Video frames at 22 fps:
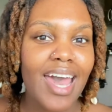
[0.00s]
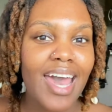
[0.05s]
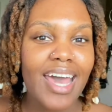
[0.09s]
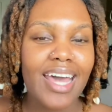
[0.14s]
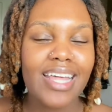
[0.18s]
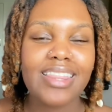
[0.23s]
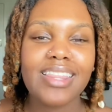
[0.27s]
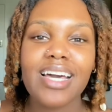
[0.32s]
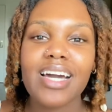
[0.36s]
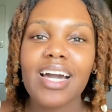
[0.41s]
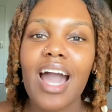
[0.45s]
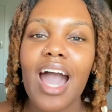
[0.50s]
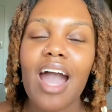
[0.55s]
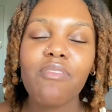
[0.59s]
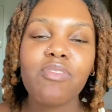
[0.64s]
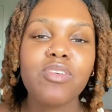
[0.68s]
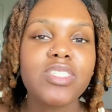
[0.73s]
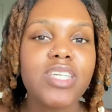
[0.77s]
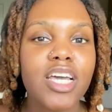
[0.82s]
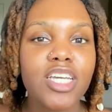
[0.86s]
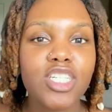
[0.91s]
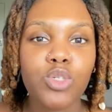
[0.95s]
the
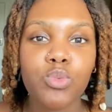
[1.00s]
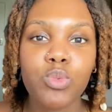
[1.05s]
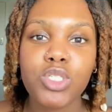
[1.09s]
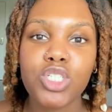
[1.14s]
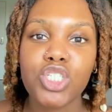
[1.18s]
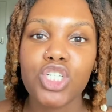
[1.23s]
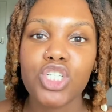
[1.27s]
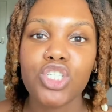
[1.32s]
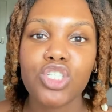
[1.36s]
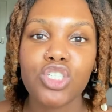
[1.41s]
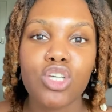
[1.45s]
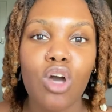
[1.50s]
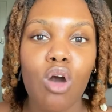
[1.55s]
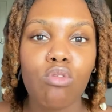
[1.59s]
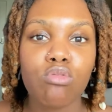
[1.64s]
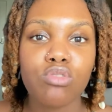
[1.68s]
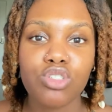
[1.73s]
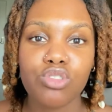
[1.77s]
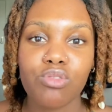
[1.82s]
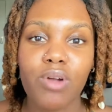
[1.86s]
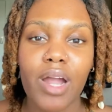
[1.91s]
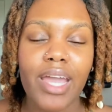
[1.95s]
conversation was just so
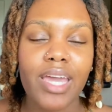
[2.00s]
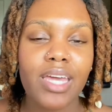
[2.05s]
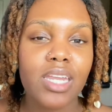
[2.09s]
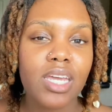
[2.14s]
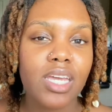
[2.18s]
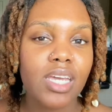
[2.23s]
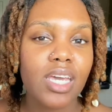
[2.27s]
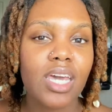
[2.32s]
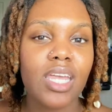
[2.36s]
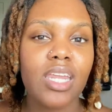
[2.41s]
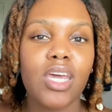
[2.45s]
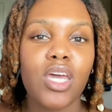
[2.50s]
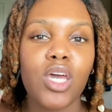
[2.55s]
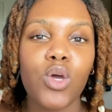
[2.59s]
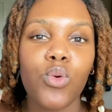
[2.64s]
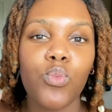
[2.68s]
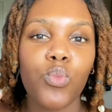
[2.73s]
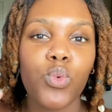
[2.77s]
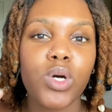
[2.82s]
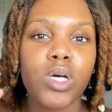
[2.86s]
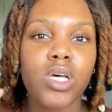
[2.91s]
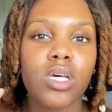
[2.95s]
draining and
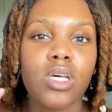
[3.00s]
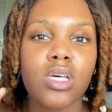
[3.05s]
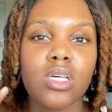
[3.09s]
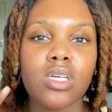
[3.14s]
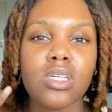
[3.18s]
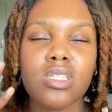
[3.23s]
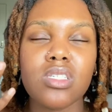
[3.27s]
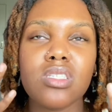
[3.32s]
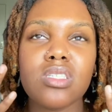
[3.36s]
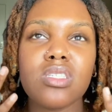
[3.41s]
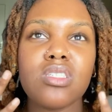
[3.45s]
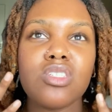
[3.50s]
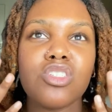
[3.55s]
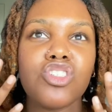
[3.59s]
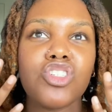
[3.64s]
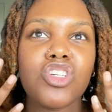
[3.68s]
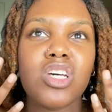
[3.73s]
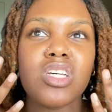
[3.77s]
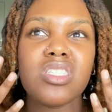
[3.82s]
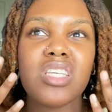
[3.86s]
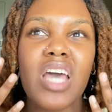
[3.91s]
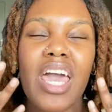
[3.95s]
it was
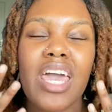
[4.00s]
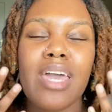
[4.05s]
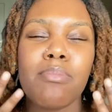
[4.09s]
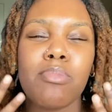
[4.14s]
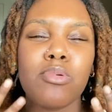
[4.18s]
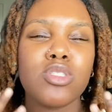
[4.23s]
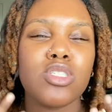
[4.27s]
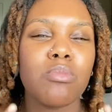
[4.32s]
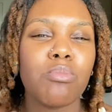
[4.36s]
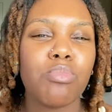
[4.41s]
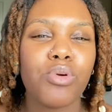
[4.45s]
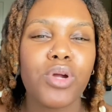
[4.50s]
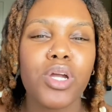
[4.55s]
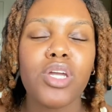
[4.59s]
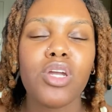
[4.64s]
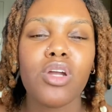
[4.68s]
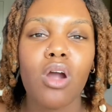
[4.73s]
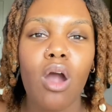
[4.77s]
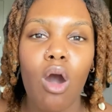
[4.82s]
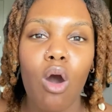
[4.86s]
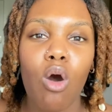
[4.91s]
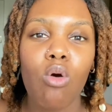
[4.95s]
just able to bring
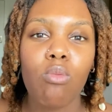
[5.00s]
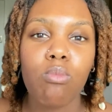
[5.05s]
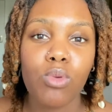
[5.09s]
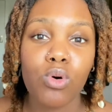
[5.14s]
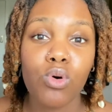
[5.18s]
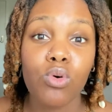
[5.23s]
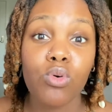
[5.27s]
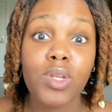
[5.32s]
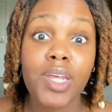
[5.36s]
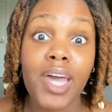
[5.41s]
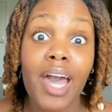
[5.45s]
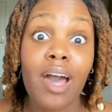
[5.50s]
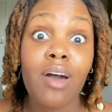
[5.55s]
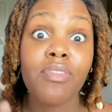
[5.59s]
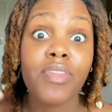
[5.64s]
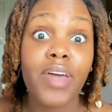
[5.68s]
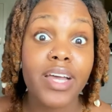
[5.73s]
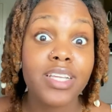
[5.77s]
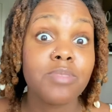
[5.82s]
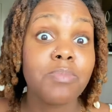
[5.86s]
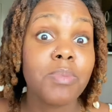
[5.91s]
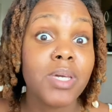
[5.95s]
your whole mood down?
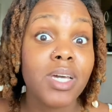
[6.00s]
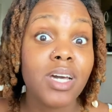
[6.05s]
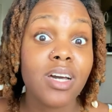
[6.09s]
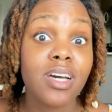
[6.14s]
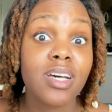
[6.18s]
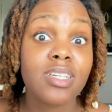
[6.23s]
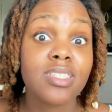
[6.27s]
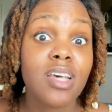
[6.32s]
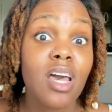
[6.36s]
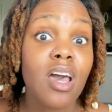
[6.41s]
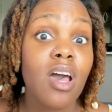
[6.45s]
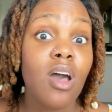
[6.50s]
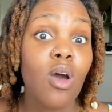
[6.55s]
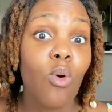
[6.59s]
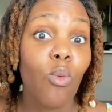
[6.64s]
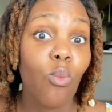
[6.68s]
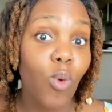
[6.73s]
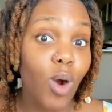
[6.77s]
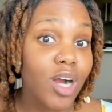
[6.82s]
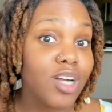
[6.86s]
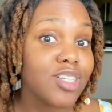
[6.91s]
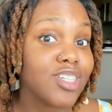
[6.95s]
That's because
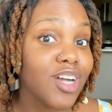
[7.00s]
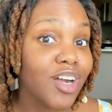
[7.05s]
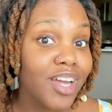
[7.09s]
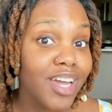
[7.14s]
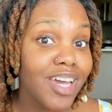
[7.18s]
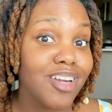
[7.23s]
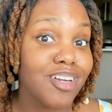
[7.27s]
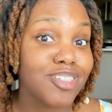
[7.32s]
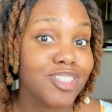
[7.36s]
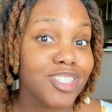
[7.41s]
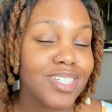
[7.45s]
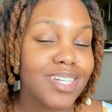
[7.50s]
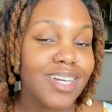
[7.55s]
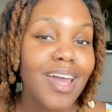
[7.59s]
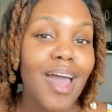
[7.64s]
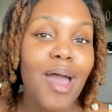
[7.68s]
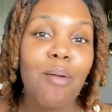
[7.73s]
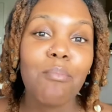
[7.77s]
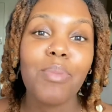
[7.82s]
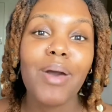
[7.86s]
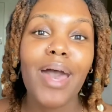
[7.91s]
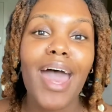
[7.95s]
words are energy.
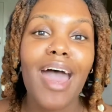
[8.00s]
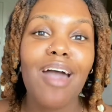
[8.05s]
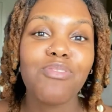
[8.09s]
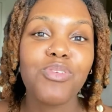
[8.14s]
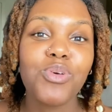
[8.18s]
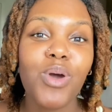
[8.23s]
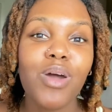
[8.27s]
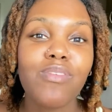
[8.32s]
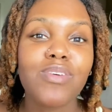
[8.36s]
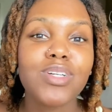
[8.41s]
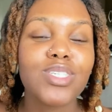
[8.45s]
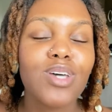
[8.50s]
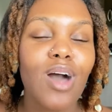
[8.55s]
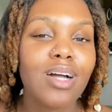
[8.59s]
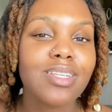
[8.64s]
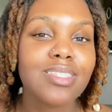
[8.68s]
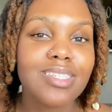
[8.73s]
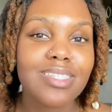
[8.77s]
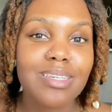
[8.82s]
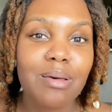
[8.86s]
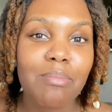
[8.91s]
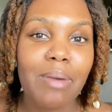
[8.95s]
But have you ever talked
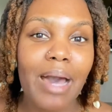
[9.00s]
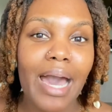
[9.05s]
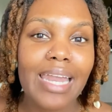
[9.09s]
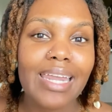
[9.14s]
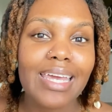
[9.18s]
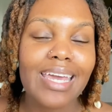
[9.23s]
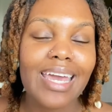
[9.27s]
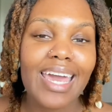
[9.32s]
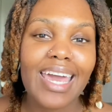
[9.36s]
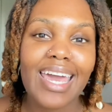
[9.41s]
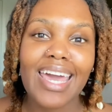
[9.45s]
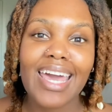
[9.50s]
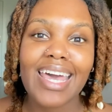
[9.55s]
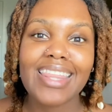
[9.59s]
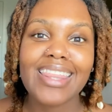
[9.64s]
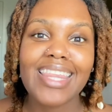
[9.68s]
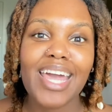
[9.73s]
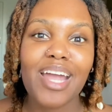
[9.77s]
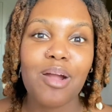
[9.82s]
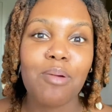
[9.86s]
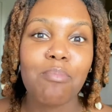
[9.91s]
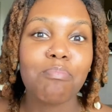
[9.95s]
to somebody and
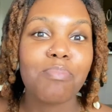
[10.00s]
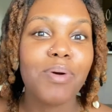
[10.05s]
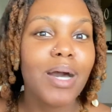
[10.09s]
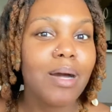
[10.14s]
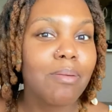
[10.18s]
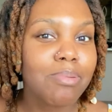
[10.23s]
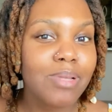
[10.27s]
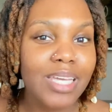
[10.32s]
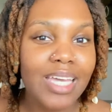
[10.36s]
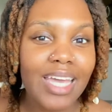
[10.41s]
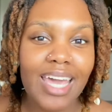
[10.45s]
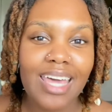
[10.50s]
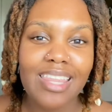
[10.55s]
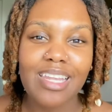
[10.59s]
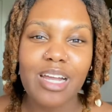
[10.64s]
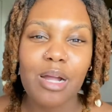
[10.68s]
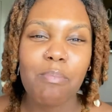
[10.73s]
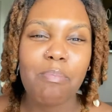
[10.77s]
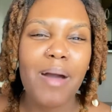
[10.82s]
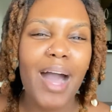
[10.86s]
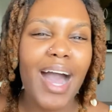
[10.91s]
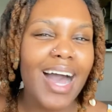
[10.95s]
they're bubbly and they're
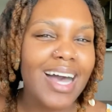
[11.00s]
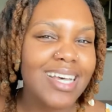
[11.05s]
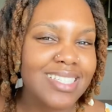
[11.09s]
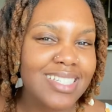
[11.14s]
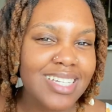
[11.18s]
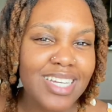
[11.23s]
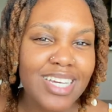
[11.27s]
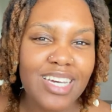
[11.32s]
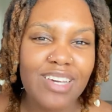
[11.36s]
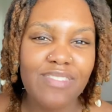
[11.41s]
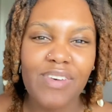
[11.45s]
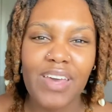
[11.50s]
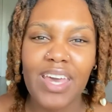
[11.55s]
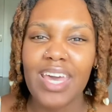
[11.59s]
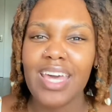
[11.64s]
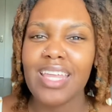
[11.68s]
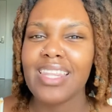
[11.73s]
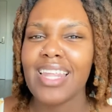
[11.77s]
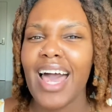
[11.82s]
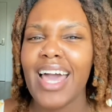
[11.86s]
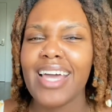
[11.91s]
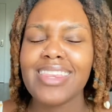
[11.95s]
positive
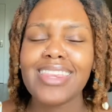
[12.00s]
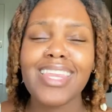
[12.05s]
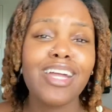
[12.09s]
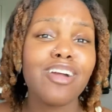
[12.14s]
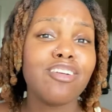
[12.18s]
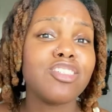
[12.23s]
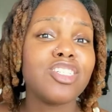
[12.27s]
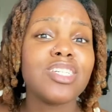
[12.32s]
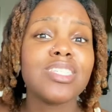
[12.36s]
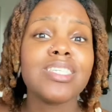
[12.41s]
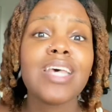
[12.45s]
and like they're just